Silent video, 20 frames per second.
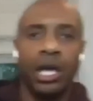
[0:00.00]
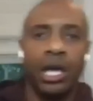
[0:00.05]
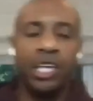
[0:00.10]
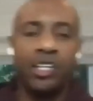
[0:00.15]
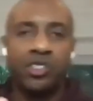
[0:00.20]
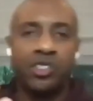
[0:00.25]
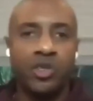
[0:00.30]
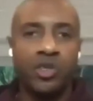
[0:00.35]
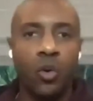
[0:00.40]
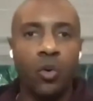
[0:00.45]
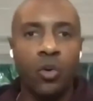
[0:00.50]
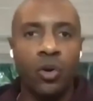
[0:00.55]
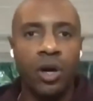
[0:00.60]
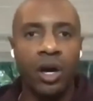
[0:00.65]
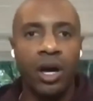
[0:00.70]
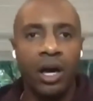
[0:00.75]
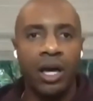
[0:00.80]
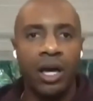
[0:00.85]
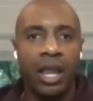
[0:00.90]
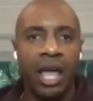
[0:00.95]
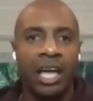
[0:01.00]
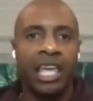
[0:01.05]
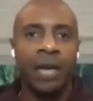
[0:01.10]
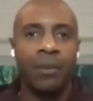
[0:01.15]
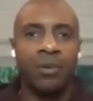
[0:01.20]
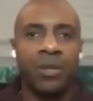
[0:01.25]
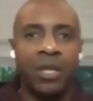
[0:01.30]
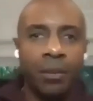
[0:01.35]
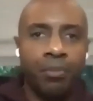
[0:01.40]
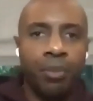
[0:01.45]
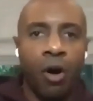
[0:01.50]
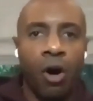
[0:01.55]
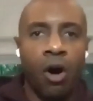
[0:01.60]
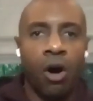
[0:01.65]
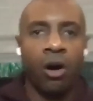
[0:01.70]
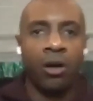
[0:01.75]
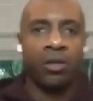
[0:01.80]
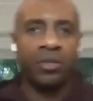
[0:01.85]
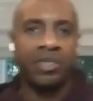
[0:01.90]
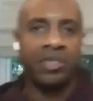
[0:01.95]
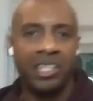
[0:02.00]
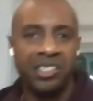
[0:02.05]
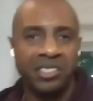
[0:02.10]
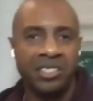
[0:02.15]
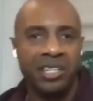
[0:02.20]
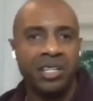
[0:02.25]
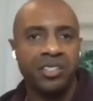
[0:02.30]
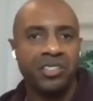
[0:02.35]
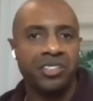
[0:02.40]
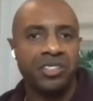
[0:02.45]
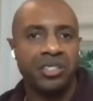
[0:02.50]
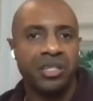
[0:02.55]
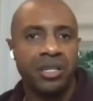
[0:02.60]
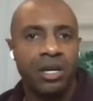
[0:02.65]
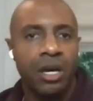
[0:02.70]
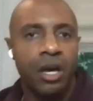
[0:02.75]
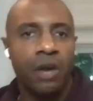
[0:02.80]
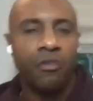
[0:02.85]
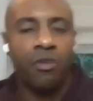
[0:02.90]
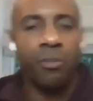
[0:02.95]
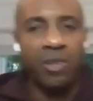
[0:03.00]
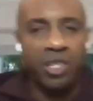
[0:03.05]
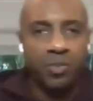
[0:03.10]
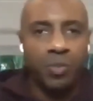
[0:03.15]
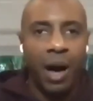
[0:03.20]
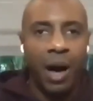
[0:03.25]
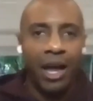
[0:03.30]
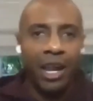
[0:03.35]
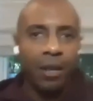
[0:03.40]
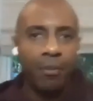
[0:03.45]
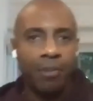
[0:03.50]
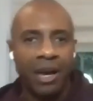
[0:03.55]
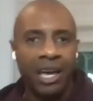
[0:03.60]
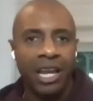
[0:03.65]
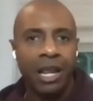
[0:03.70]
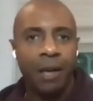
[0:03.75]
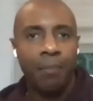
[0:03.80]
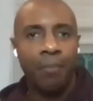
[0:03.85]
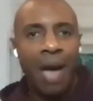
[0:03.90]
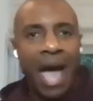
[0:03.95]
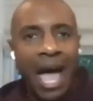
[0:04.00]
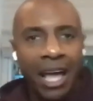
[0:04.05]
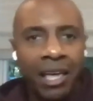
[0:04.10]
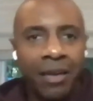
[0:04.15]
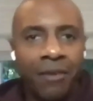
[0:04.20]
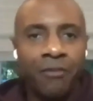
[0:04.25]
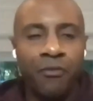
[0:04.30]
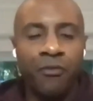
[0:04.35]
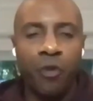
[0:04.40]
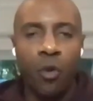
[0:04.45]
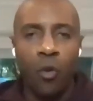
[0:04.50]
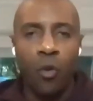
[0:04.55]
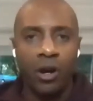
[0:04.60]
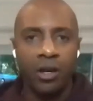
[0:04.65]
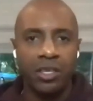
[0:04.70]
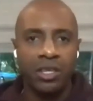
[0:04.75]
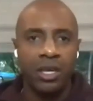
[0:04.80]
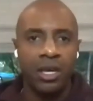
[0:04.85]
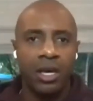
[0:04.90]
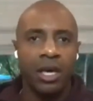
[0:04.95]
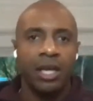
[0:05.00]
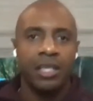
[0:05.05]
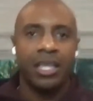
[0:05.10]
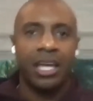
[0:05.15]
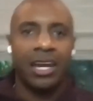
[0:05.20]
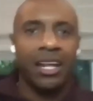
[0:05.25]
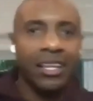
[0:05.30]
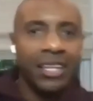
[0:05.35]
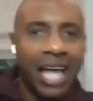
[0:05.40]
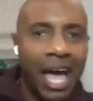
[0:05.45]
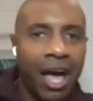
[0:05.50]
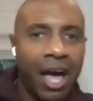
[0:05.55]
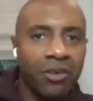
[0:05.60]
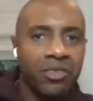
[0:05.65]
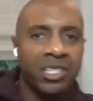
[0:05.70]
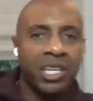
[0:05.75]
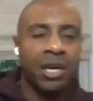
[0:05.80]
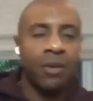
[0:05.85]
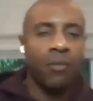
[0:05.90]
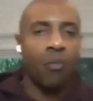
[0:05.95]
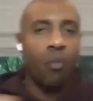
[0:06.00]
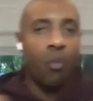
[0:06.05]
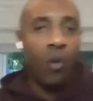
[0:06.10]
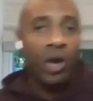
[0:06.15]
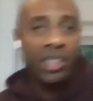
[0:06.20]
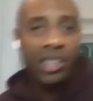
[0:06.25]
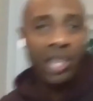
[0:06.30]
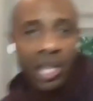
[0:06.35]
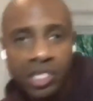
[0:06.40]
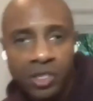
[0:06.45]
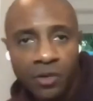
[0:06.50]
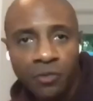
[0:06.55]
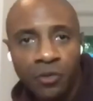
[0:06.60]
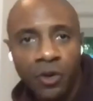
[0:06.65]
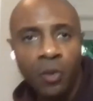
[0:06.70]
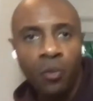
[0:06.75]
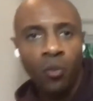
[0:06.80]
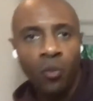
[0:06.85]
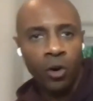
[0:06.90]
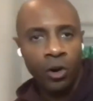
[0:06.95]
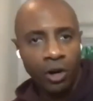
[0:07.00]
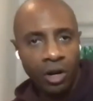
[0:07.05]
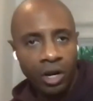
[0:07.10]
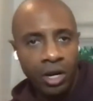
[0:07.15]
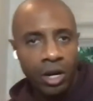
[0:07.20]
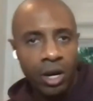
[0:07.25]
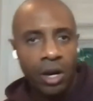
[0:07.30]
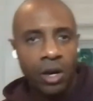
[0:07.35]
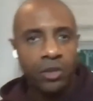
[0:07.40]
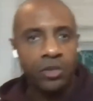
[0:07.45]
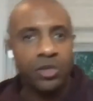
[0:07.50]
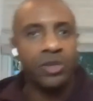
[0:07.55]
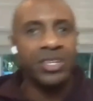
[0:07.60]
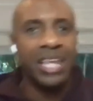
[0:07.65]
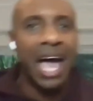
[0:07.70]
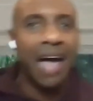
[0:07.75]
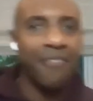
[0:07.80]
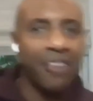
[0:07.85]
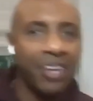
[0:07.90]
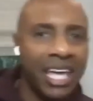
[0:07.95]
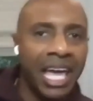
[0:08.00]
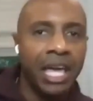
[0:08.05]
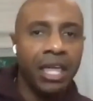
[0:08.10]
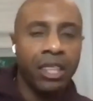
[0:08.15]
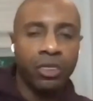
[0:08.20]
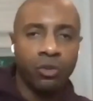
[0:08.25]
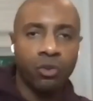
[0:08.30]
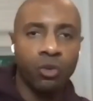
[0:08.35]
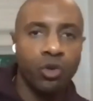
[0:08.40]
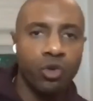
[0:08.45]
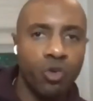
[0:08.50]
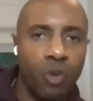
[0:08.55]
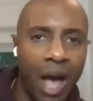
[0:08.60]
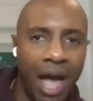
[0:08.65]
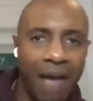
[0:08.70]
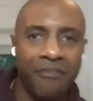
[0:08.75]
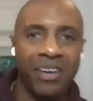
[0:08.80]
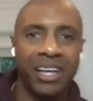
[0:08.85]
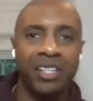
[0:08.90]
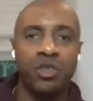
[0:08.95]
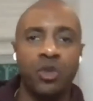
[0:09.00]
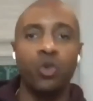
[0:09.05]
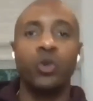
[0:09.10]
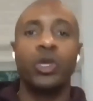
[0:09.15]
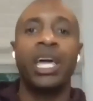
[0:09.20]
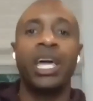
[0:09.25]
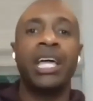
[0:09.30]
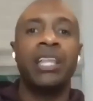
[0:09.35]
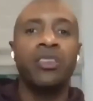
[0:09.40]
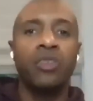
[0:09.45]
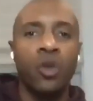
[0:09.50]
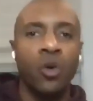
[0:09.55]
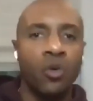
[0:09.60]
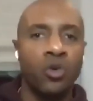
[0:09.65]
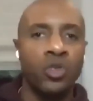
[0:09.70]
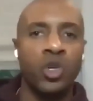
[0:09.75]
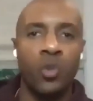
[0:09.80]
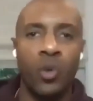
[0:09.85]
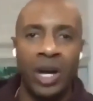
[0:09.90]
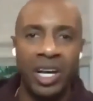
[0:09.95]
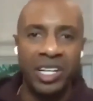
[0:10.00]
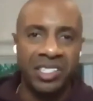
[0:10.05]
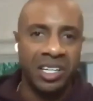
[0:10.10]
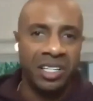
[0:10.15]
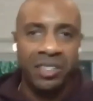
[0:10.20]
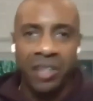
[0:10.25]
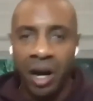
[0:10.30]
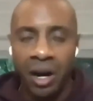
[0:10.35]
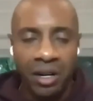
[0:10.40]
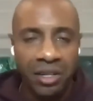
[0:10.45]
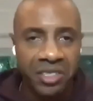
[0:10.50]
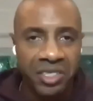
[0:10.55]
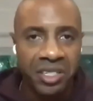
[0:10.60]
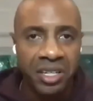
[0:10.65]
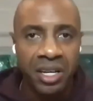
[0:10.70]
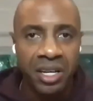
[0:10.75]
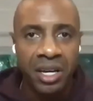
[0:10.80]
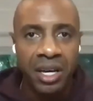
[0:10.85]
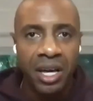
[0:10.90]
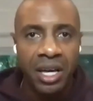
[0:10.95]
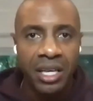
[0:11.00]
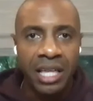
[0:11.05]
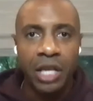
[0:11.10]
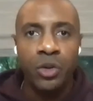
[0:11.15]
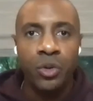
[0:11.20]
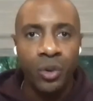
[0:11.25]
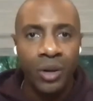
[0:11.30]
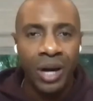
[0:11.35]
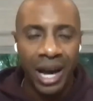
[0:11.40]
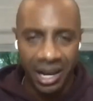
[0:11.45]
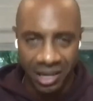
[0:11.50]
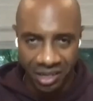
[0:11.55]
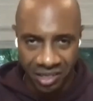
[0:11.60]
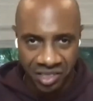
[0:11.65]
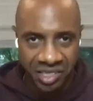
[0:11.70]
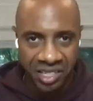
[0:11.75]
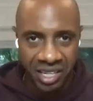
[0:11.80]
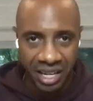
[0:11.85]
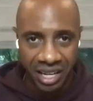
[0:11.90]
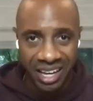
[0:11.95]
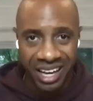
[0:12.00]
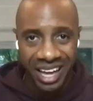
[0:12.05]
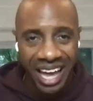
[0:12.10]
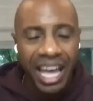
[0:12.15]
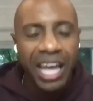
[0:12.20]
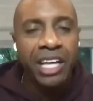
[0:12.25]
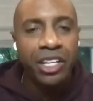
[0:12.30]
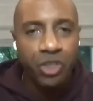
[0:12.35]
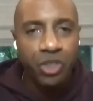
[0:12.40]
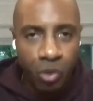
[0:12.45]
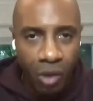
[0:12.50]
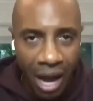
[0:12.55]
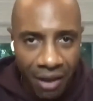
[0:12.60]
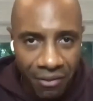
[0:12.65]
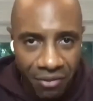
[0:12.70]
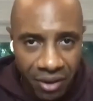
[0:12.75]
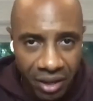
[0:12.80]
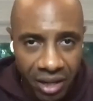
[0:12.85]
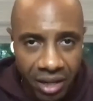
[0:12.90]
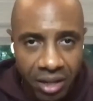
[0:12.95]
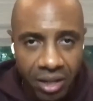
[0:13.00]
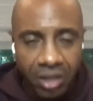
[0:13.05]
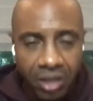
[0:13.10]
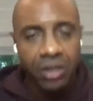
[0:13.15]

He's so good at keeping the ball distance from his body, bringing it back and forth, that allows him with his footwork to navigate through traffic to get those crazy dunks that you guys see in traffic.